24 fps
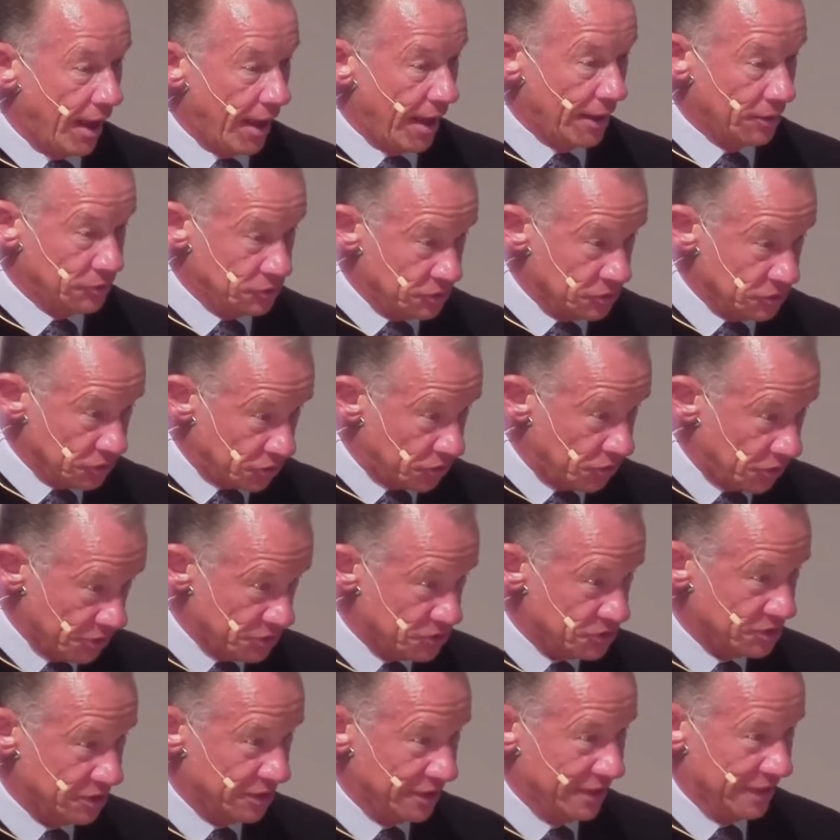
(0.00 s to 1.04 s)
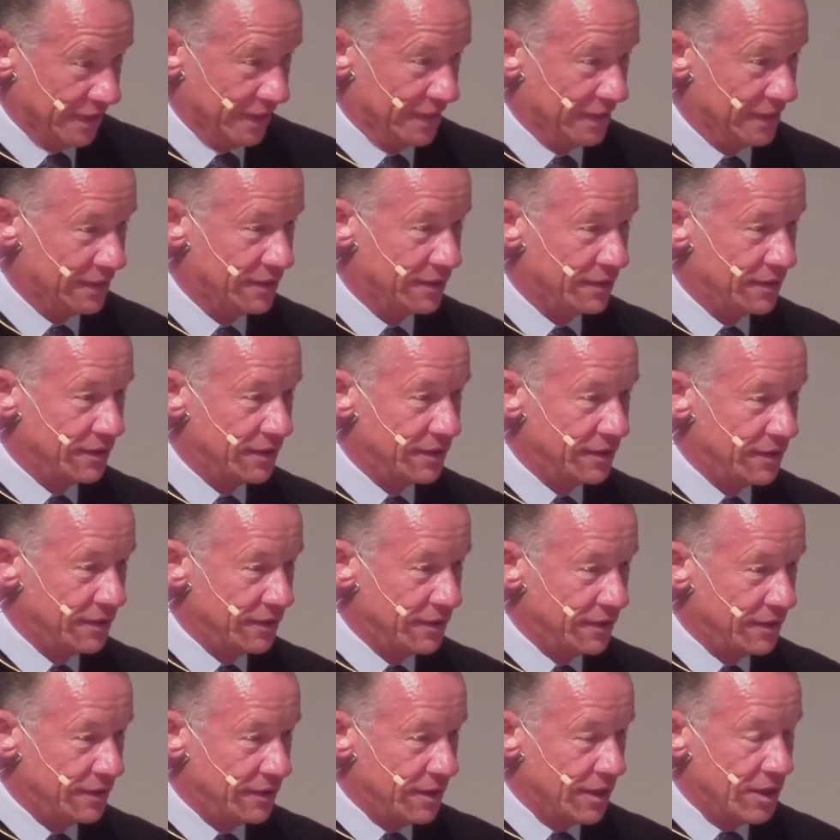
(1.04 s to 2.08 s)
and she's a Christian.
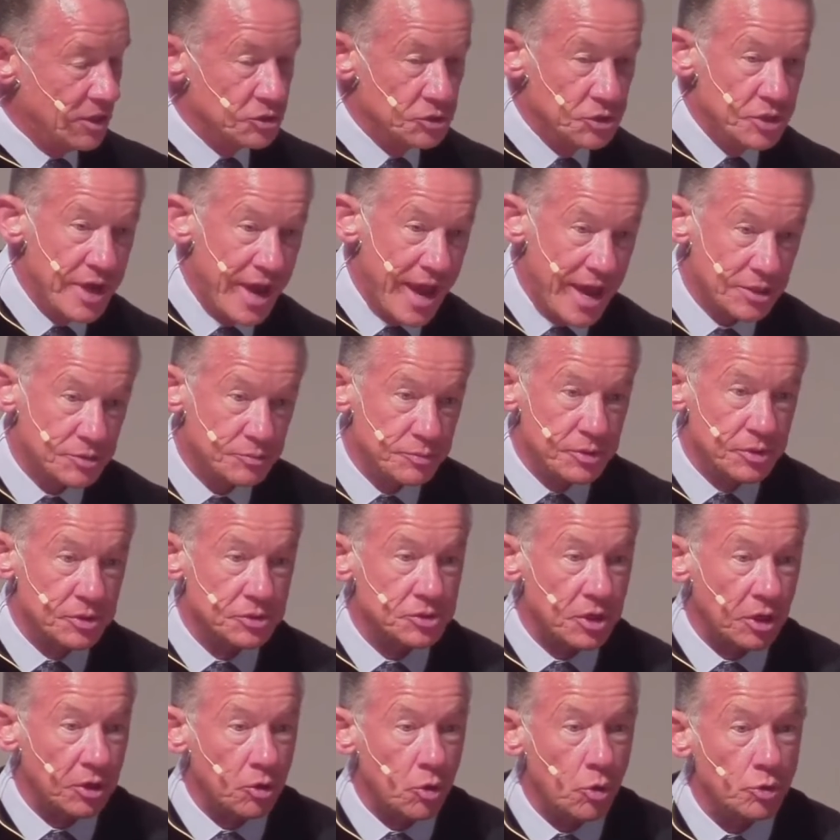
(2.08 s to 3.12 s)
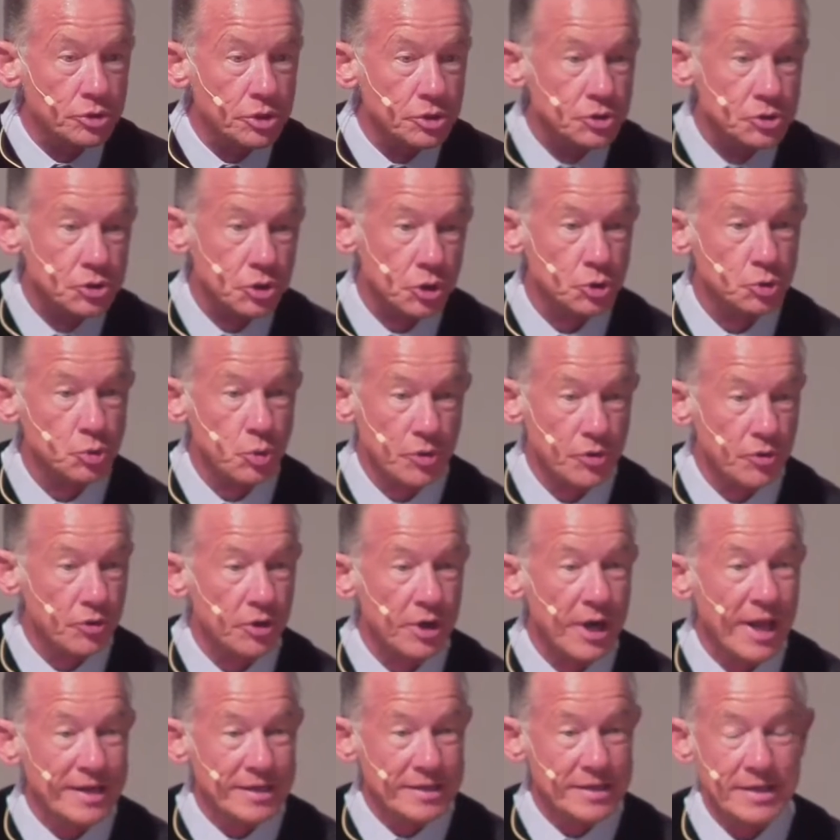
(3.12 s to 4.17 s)
She asked me to start going to church with her,
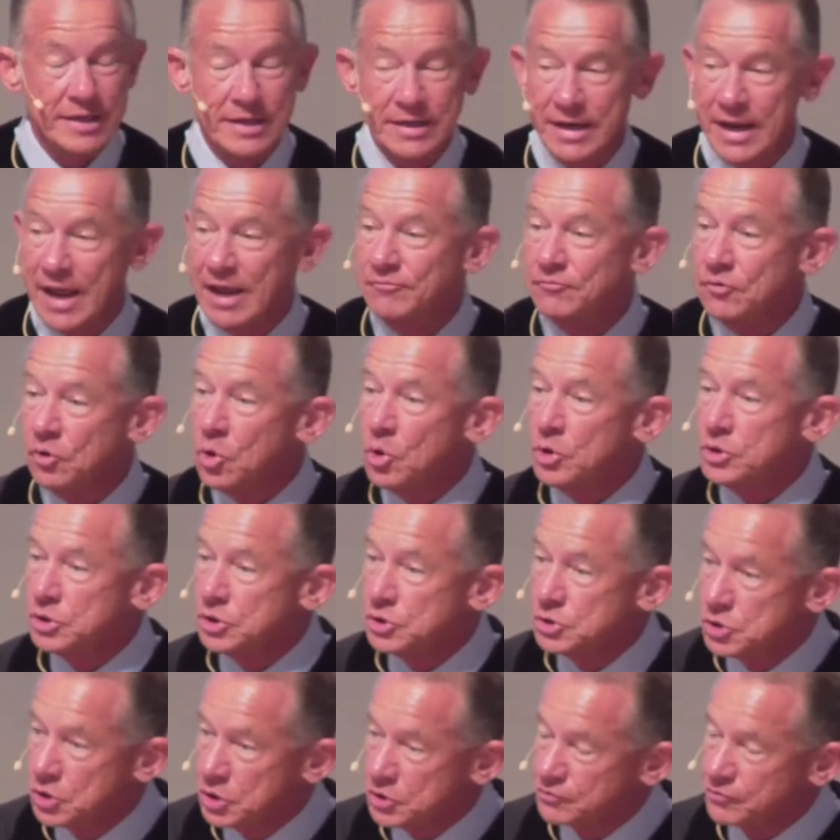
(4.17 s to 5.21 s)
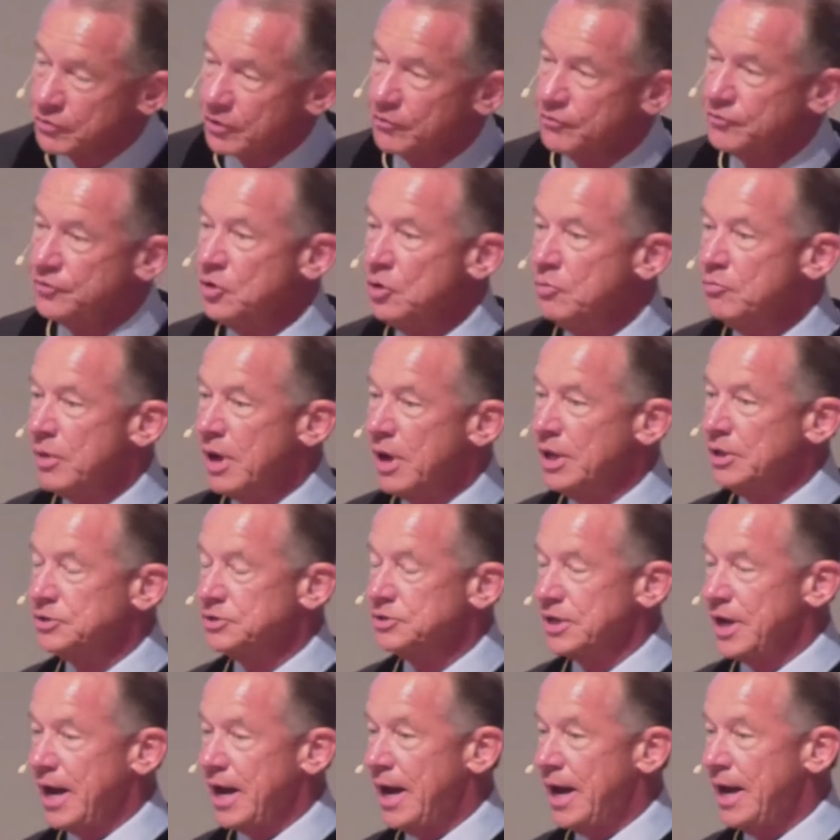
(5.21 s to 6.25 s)
and I did. And after going to church for a few months,
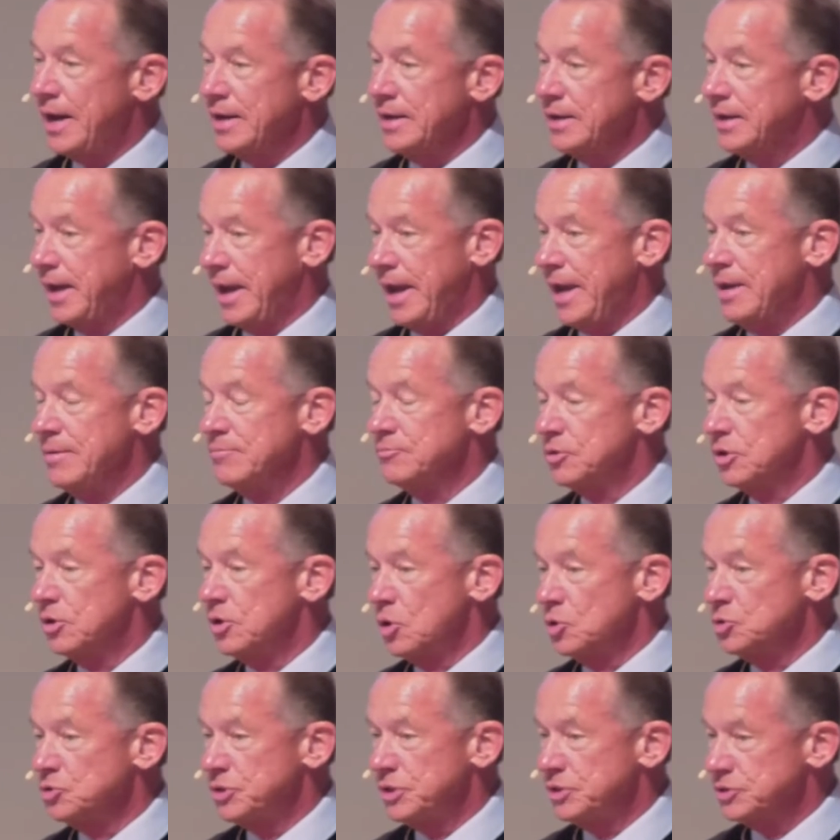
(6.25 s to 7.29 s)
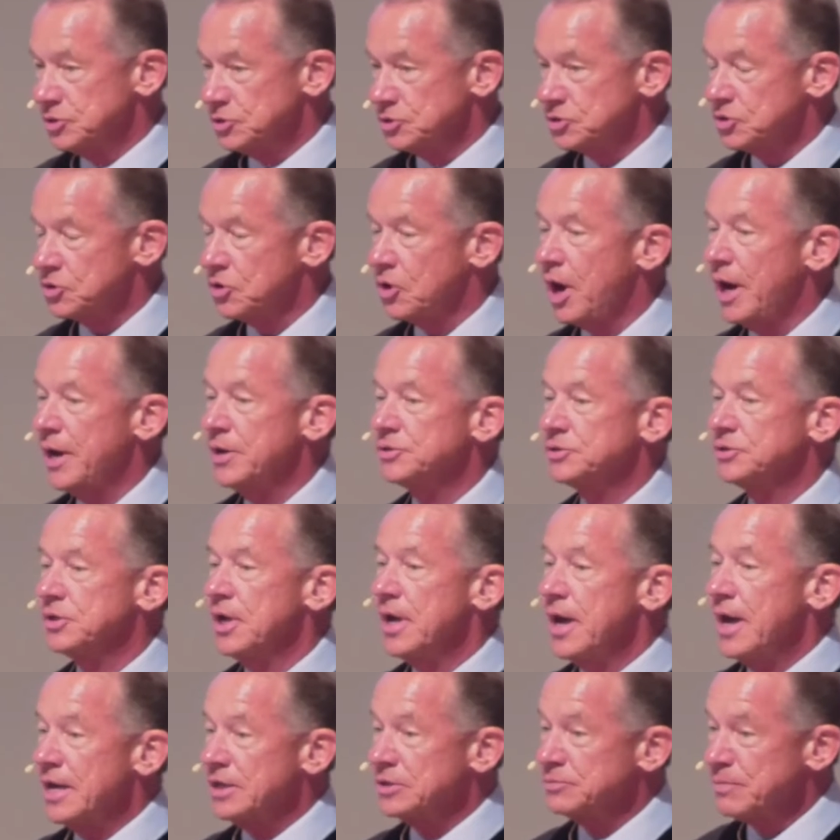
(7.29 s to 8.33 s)
I came to know Jesus Christ
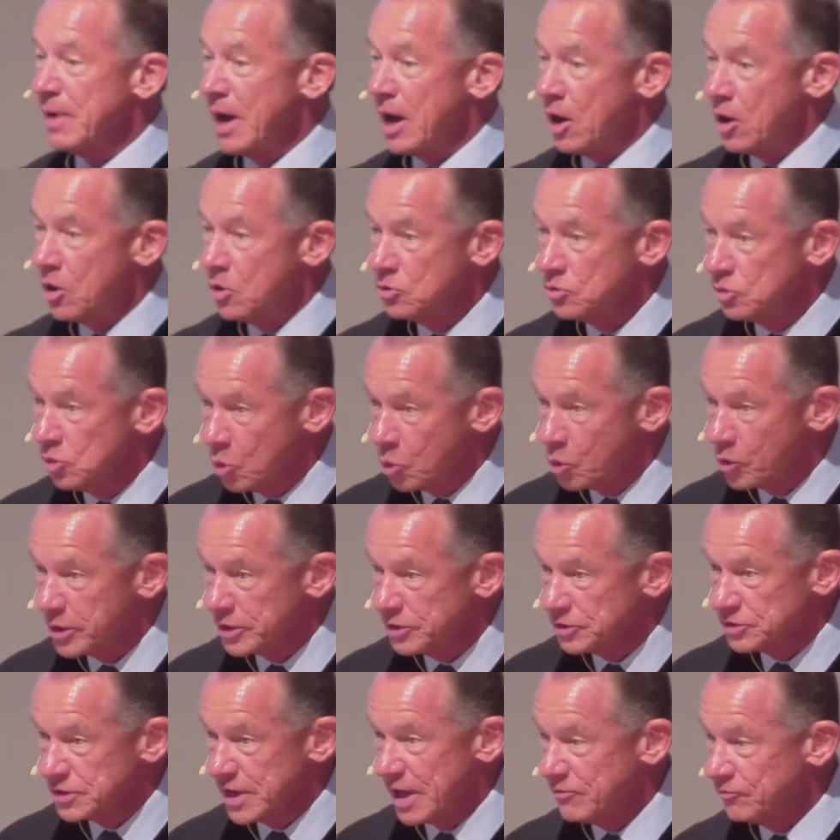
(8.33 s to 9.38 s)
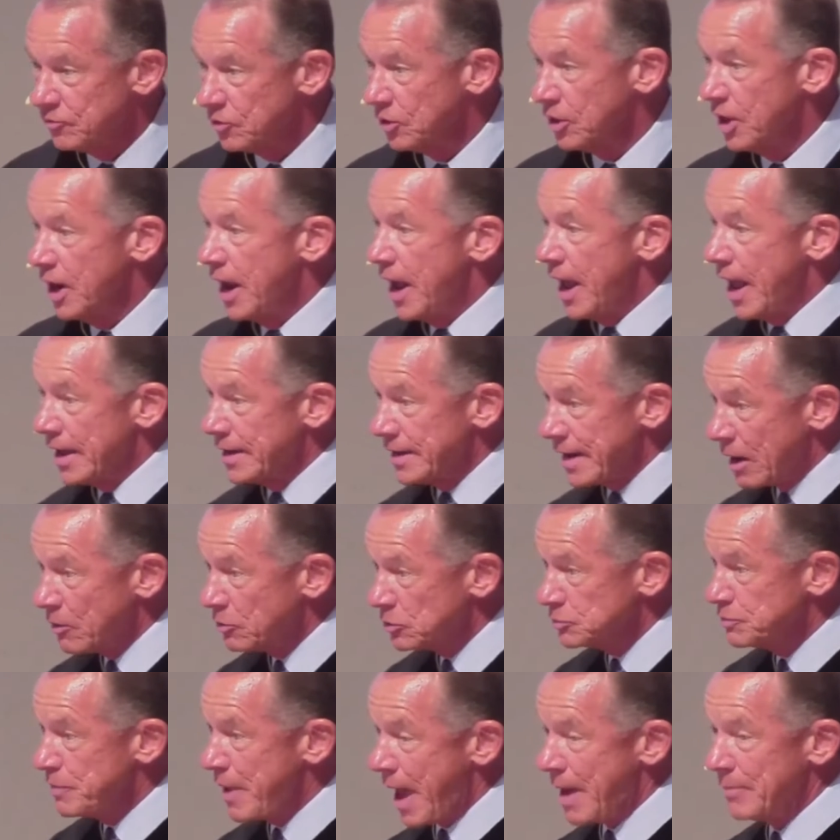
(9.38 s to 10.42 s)
as my own Lord and Savior, and I was
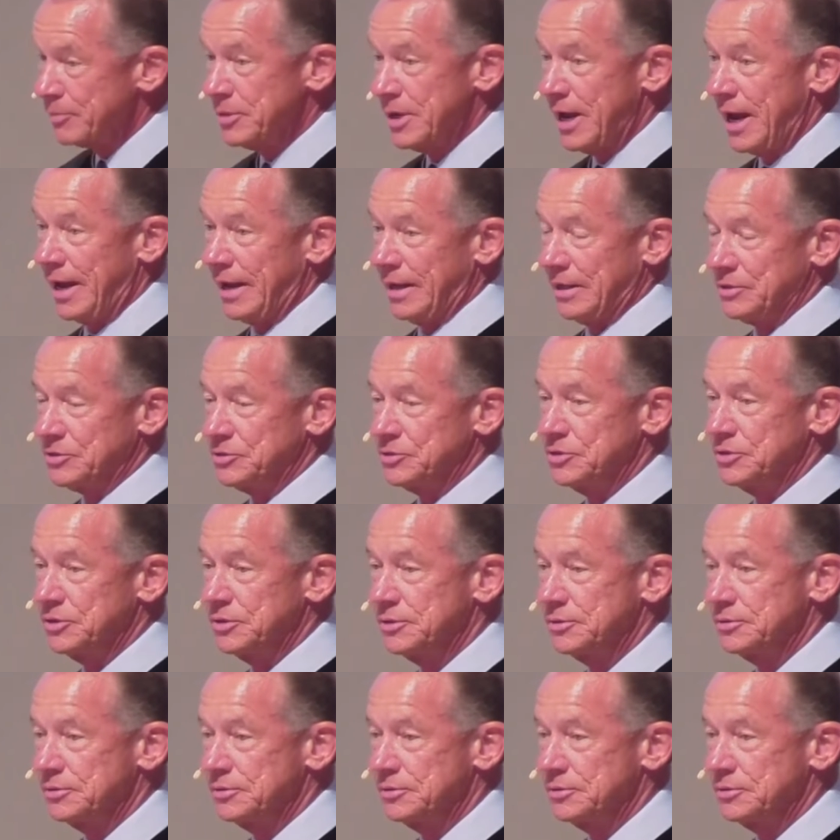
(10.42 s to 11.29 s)
baptized."